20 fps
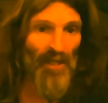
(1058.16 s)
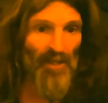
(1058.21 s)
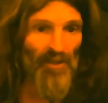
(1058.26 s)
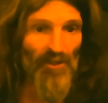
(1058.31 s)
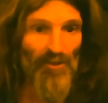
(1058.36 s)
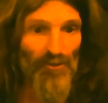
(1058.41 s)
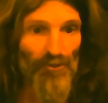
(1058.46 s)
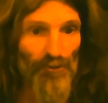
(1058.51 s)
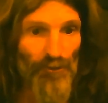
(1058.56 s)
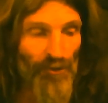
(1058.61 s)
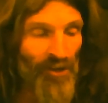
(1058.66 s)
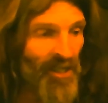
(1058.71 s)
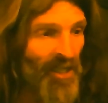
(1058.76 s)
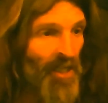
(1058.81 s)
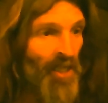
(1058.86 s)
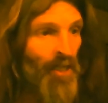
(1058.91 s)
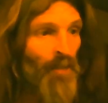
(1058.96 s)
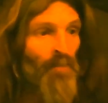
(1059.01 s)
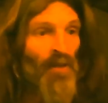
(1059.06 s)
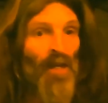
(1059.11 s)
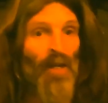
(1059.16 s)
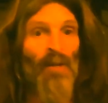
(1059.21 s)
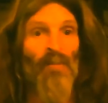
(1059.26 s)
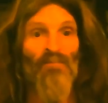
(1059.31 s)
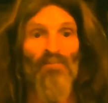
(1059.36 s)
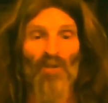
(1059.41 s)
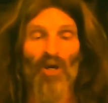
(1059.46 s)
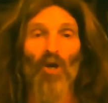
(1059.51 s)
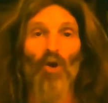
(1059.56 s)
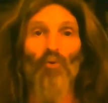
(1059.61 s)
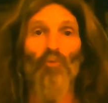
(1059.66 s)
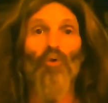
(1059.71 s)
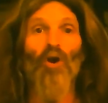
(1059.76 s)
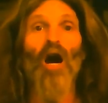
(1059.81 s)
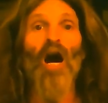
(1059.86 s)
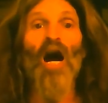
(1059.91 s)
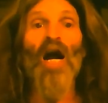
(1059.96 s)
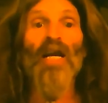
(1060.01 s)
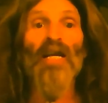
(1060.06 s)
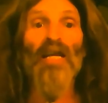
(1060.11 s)
in the stream, a
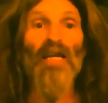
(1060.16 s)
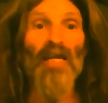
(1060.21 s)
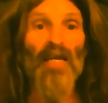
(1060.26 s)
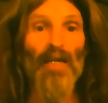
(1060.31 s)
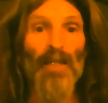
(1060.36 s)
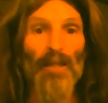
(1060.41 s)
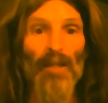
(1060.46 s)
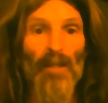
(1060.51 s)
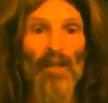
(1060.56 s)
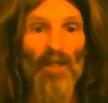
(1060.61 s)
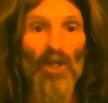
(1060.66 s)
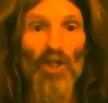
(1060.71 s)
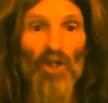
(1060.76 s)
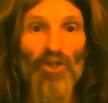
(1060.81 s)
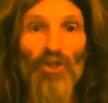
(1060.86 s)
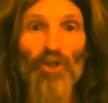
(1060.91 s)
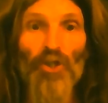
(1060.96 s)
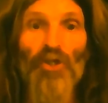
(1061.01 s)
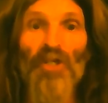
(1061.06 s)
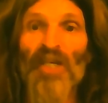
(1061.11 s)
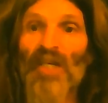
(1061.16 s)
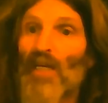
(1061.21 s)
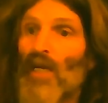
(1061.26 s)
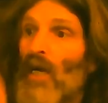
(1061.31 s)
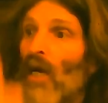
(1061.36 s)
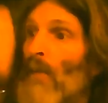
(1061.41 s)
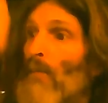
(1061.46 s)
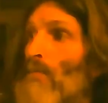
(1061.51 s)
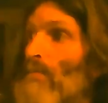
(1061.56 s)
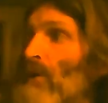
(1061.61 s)
rocket shooting up